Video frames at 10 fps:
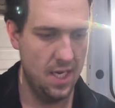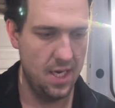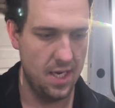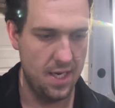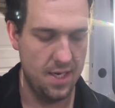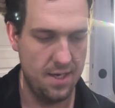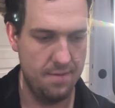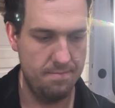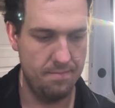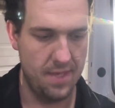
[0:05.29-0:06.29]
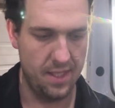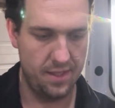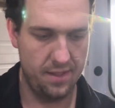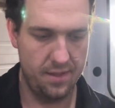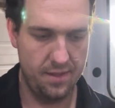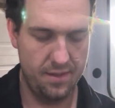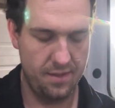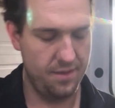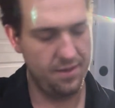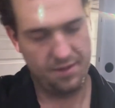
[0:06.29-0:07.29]

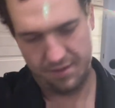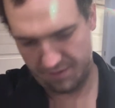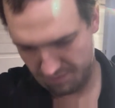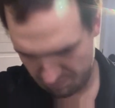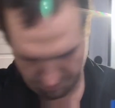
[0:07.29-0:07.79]
That's